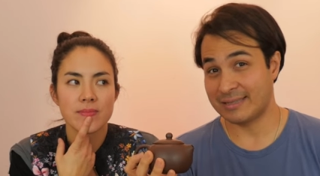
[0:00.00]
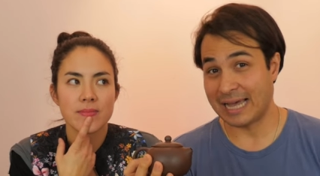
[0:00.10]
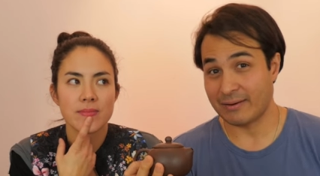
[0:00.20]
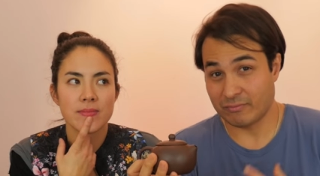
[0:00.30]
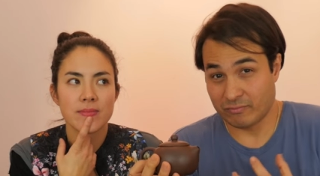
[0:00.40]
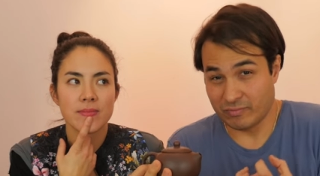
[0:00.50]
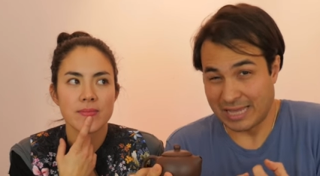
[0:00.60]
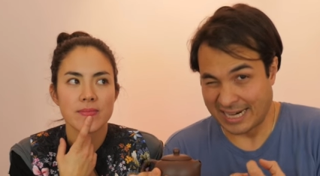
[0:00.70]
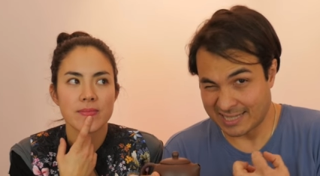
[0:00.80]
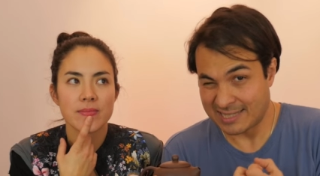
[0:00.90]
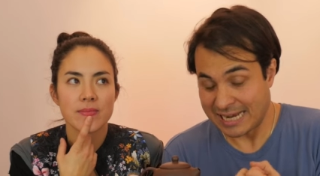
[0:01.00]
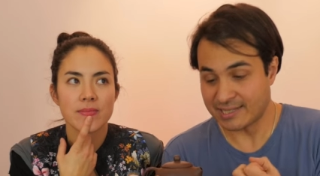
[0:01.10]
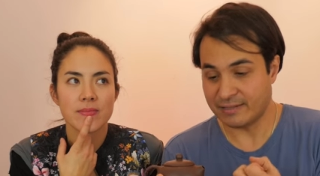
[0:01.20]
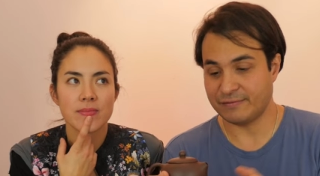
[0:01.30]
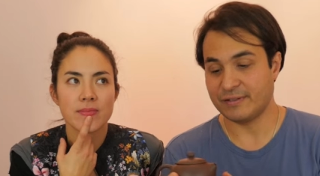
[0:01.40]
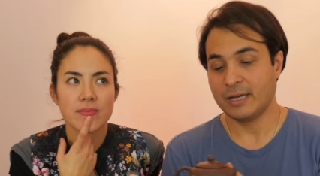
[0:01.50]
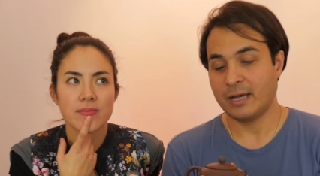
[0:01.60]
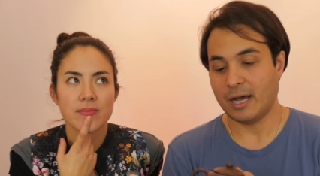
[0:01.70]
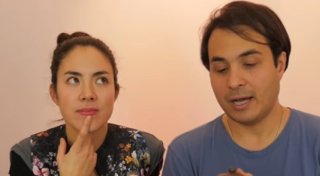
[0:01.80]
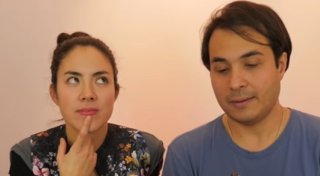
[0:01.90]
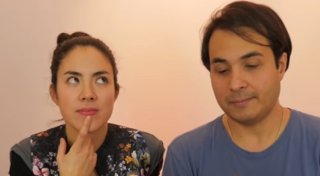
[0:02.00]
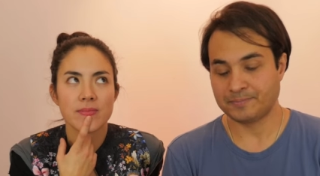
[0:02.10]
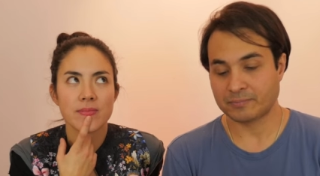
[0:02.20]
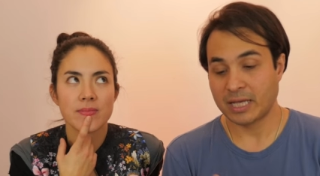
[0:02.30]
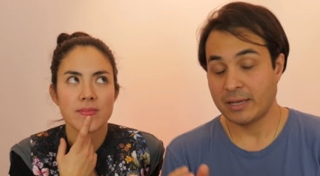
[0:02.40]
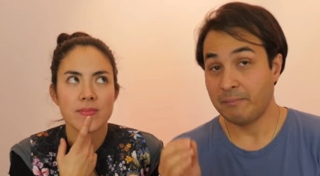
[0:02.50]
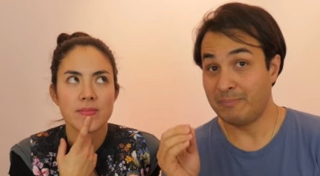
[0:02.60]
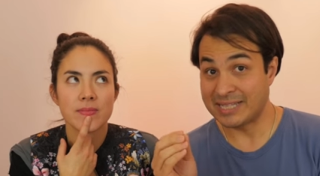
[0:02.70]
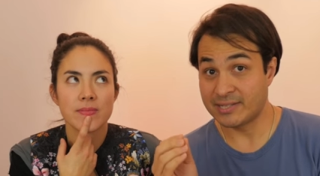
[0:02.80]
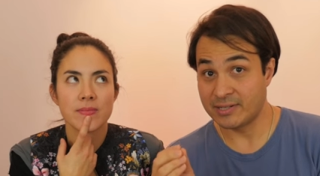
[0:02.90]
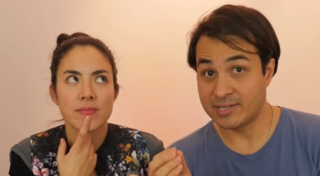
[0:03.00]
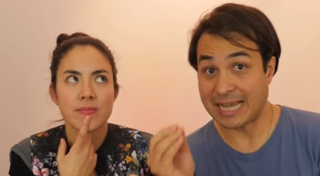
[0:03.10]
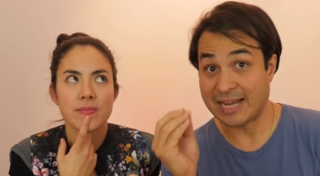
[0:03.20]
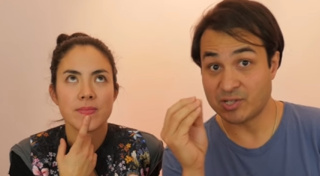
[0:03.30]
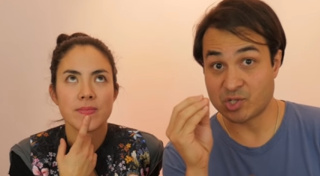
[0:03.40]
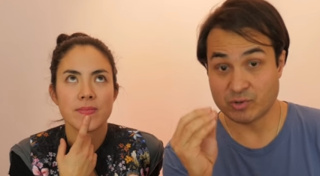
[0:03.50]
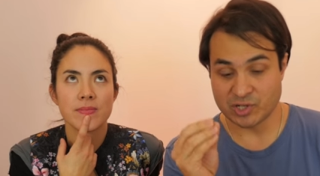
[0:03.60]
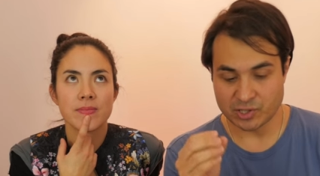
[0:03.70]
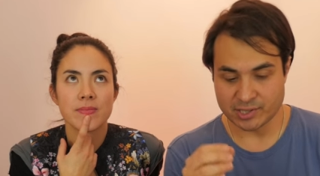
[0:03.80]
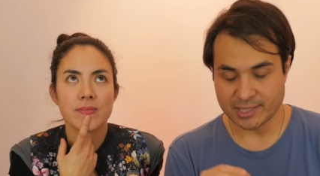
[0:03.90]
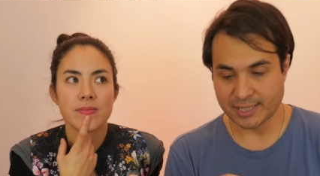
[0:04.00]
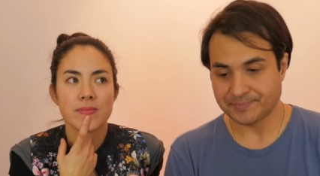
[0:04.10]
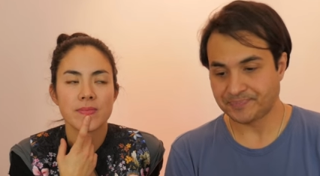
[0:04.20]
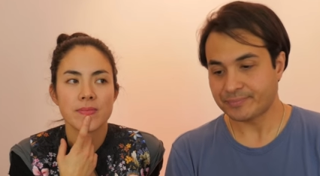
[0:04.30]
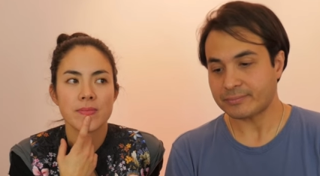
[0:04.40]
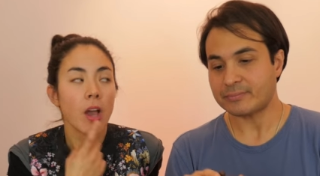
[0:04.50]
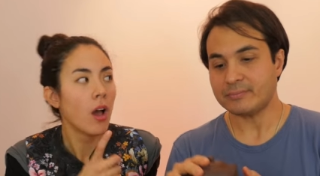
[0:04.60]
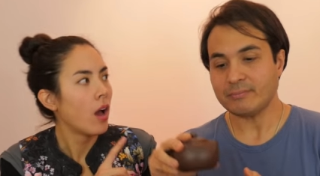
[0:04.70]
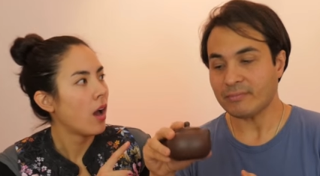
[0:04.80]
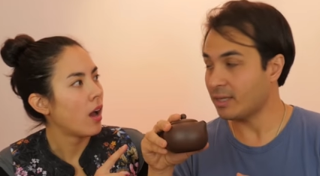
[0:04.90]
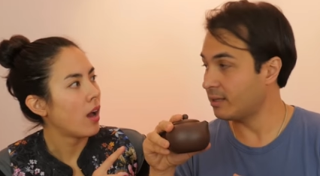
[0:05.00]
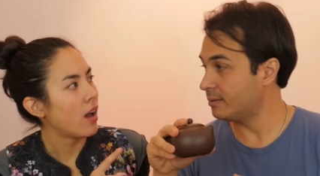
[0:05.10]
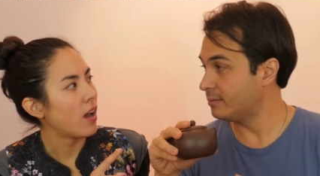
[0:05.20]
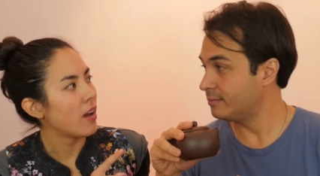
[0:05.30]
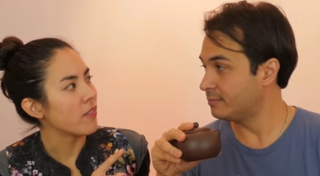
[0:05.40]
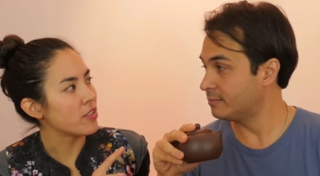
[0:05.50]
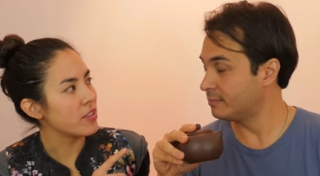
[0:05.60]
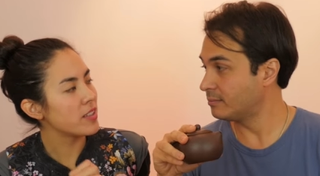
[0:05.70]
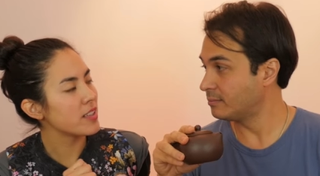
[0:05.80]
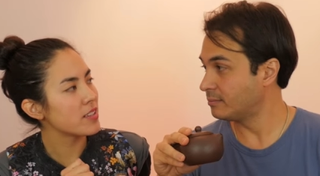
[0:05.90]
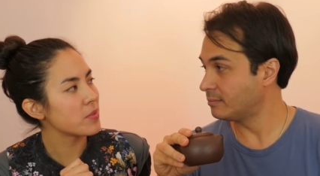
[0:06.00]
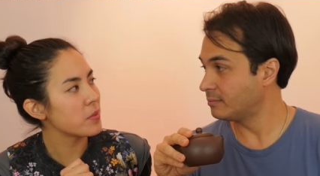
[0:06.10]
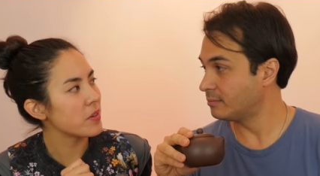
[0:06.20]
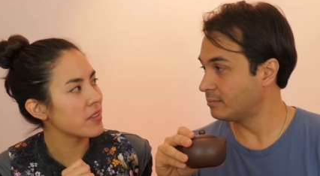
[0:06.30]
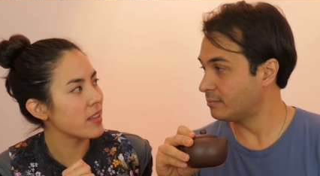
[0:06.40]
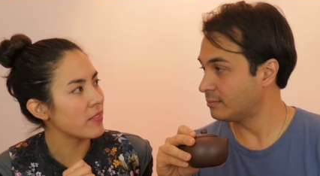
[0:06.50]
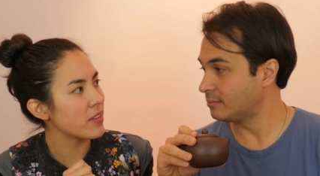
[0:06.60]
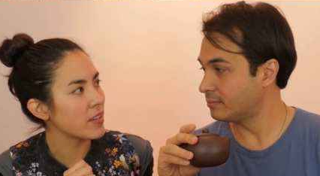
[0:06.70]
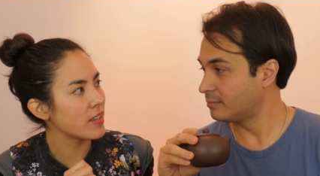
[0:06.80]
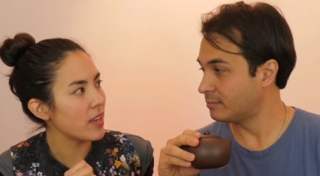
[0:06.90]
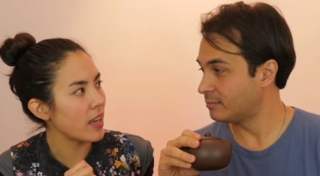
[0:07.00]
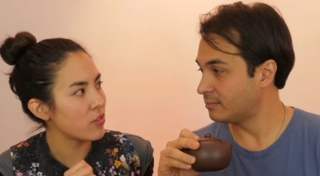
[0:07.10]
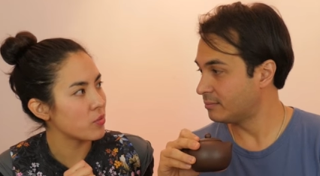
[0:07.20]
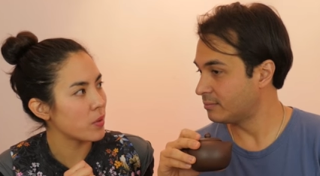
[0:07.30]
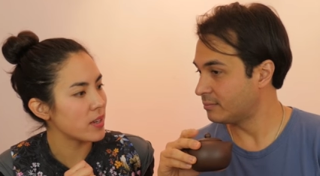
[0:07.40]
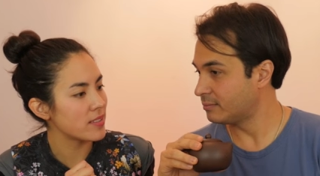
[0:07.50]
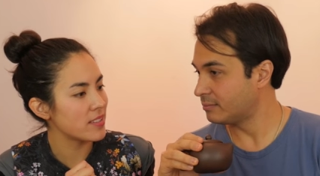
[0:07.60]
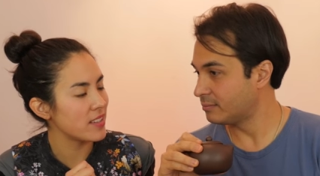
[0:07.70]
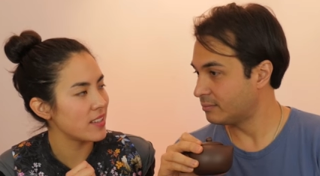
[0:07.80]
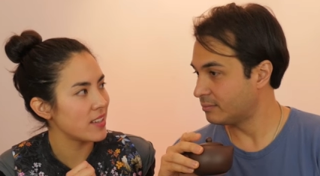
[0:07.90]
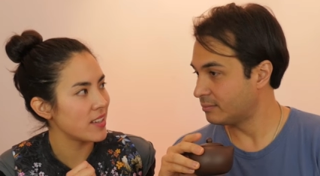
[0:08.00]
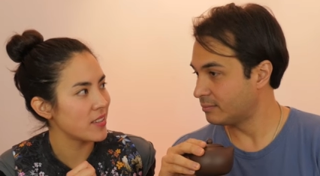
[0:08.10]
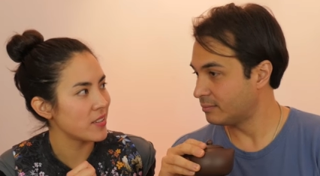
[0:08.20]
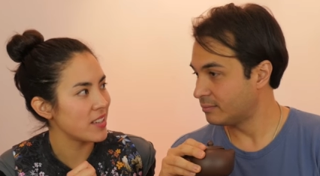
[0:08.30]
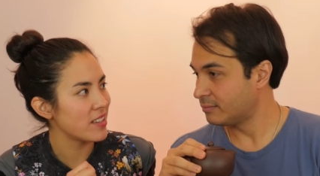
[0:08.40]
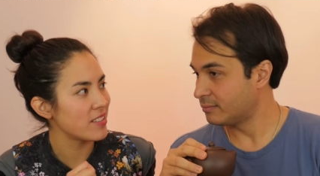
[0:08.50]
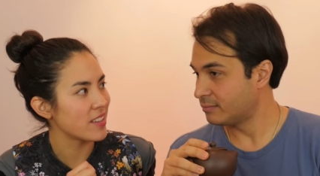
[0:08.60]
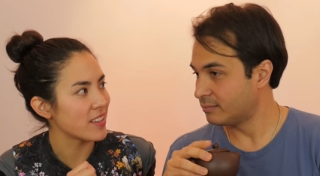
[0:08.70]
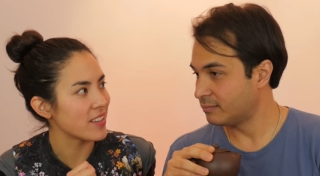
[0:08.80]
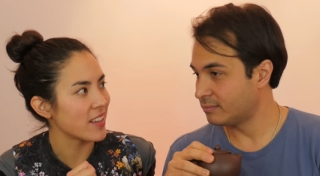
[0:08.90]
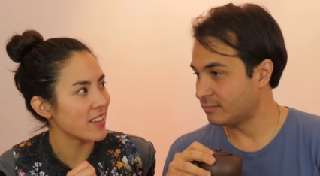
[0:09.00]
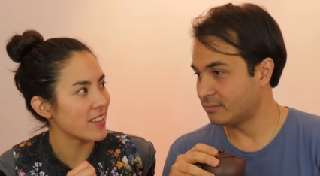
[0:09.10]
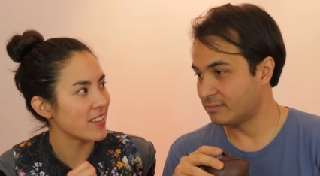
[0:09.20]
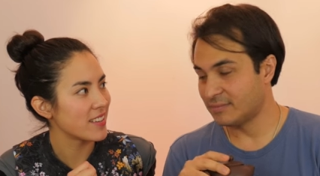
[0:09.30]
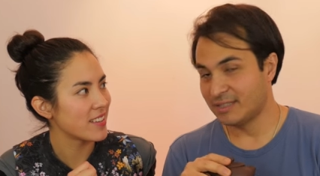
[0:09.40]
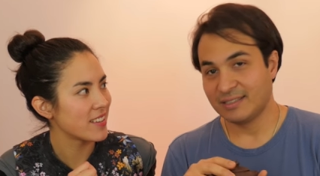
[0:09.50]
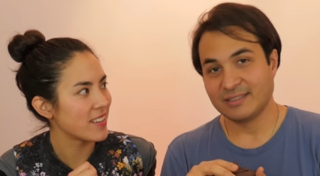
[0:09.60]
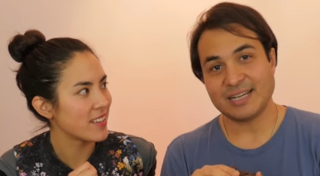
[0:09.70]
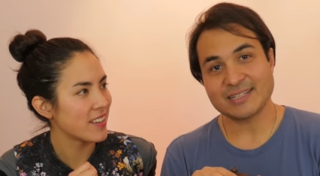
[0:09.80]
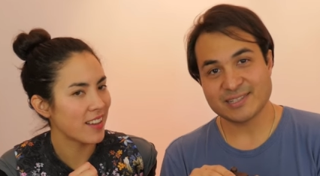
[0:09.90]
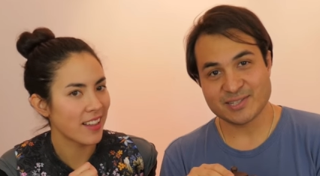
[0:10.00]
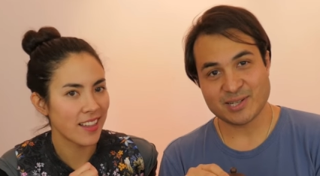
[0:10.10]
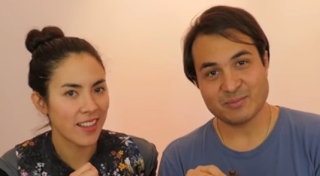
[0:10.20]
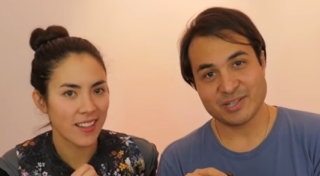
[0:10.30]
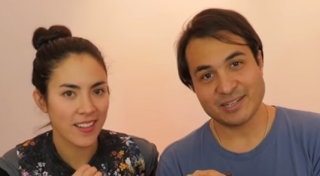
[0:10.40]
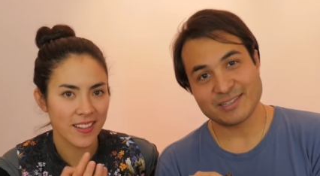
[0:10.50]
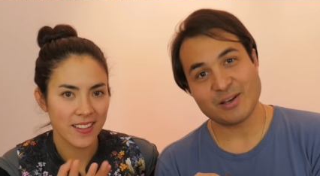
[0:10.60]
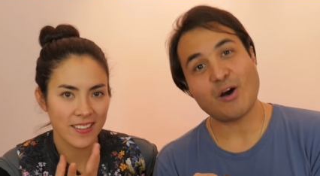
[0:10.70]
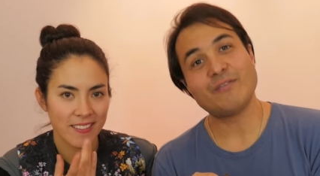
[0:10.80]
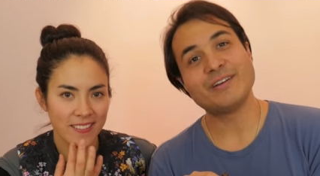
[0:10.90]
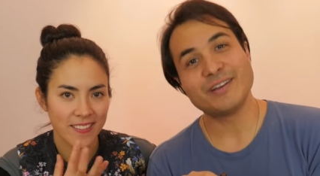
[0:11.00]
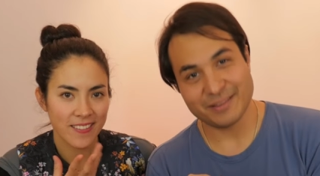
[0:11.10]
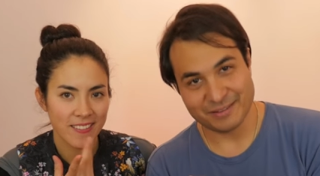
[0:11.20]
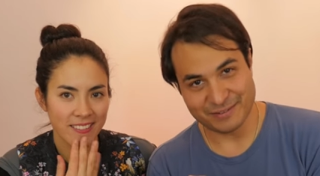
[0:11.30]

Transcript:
Speaker 1: that excessive bitterness and astringency.
Speaker 2: Would you think it's worth having aged white tea in a Yixing then?
Speaker 1: That's the subject of another